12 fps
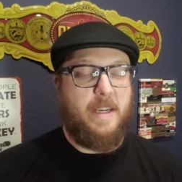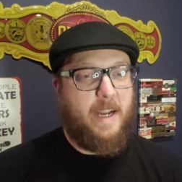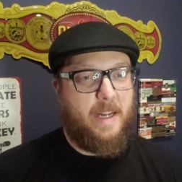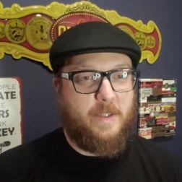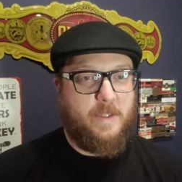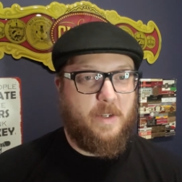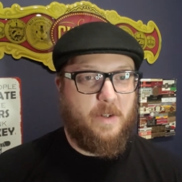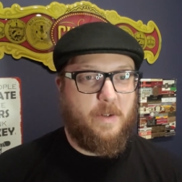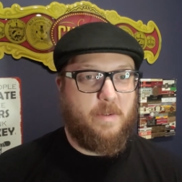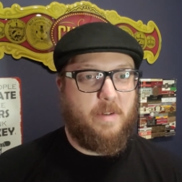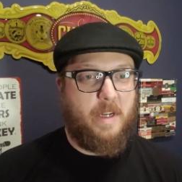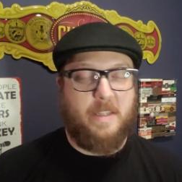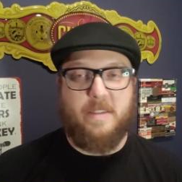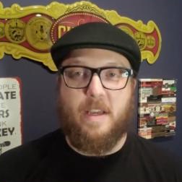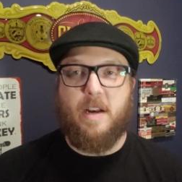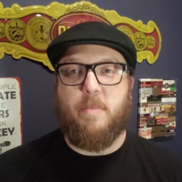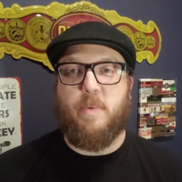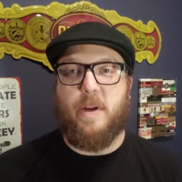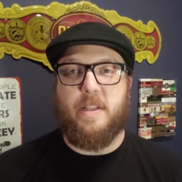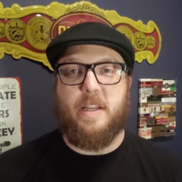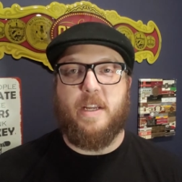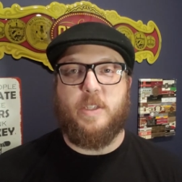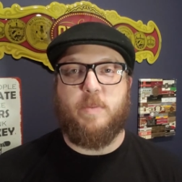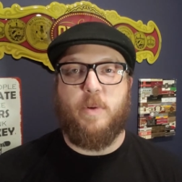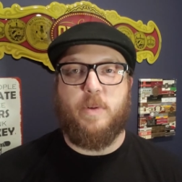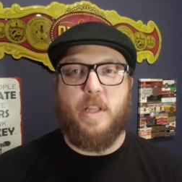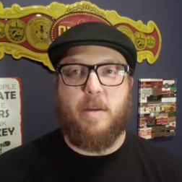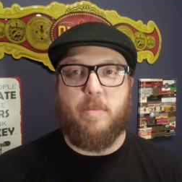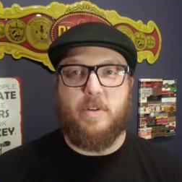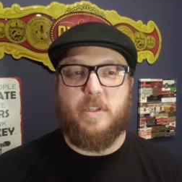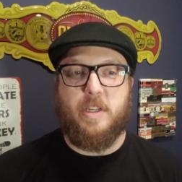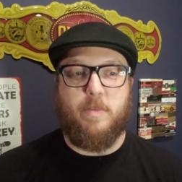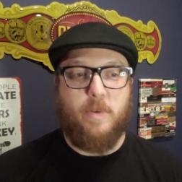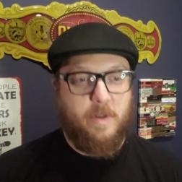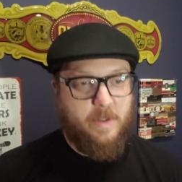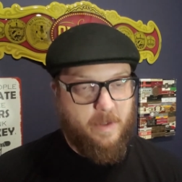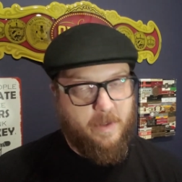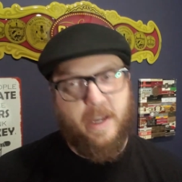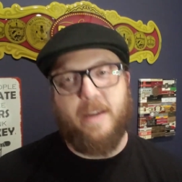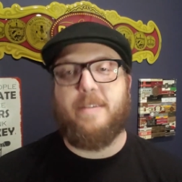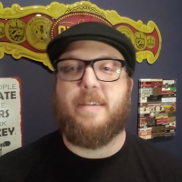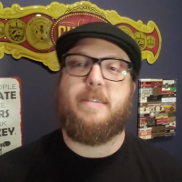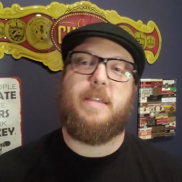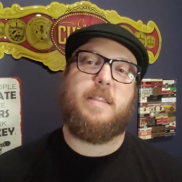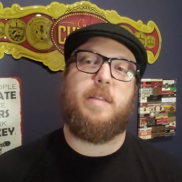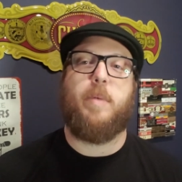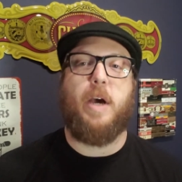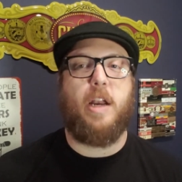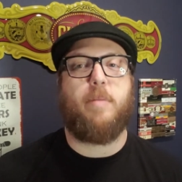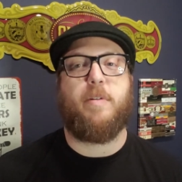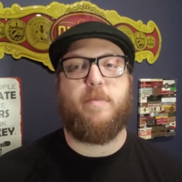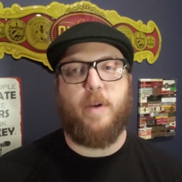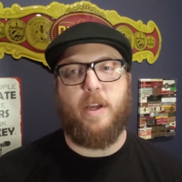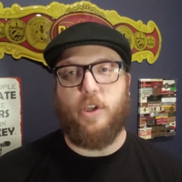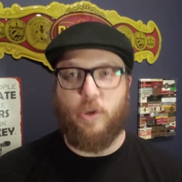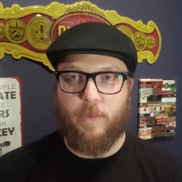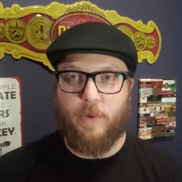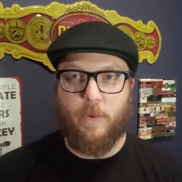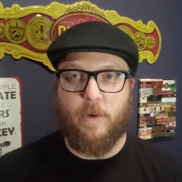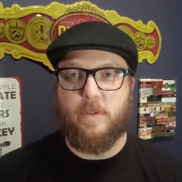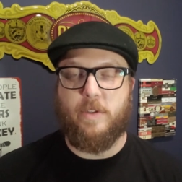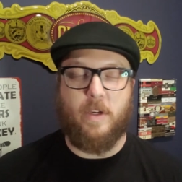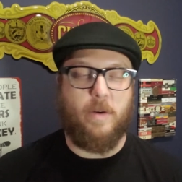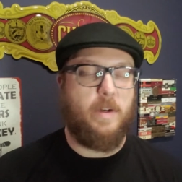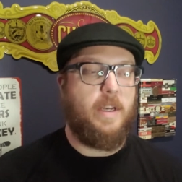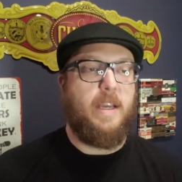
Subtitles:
And so it's not a brand that I smoke that much anymore. And so yes, it's at the bottom of my humidor. So